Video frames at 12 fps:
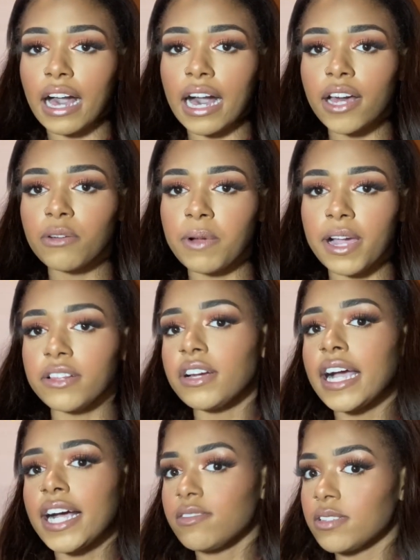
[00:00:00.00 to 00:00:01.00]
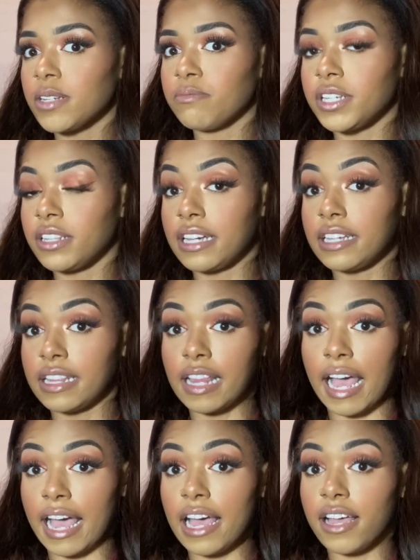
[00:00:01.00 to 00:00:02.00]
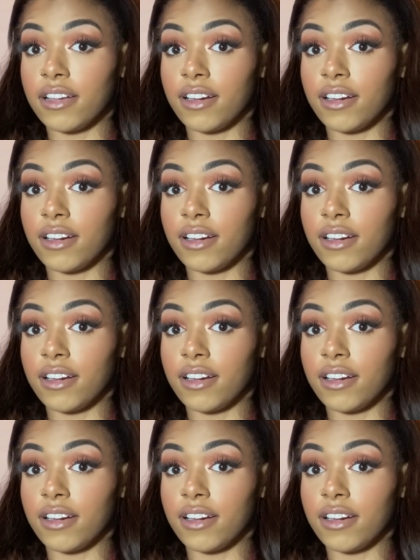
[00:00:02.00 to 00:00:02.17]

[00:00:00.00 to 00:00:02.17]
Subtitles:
I'd rather have something like that